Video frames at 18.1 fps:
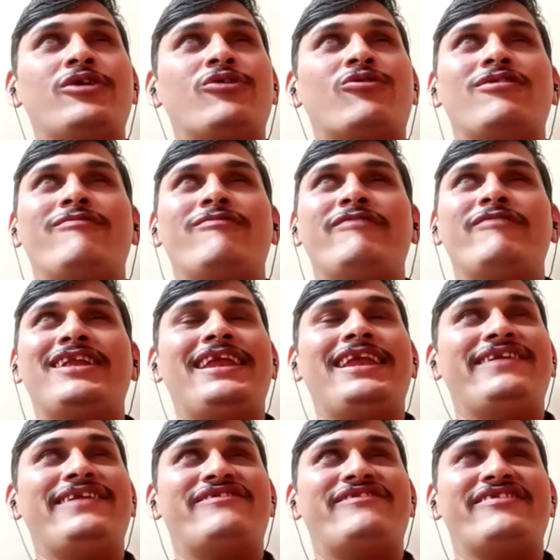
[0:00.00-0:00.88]
told me a really
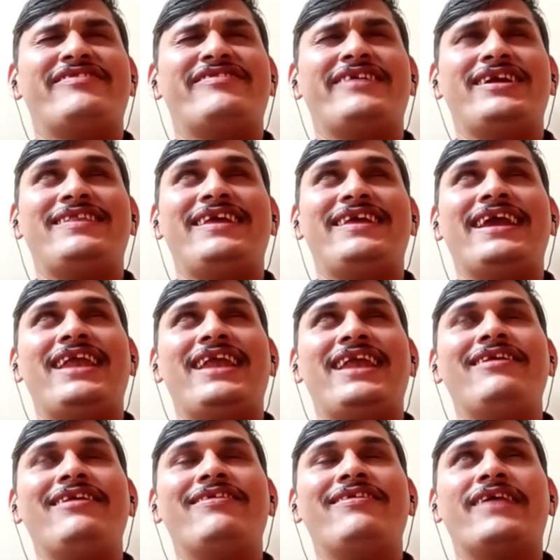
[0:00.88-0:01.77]
interesting thing, and
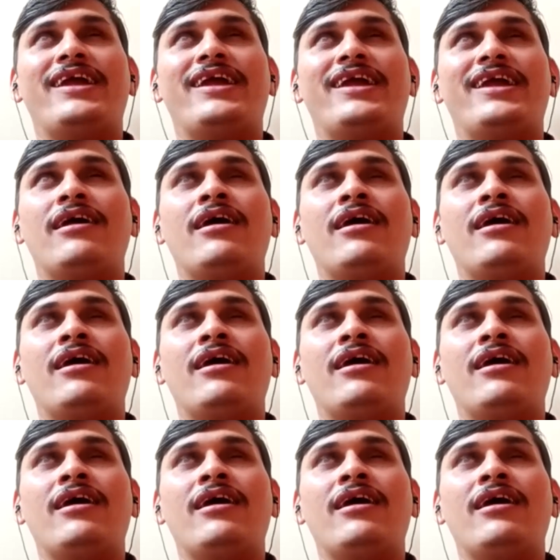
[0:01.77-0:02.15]
he said,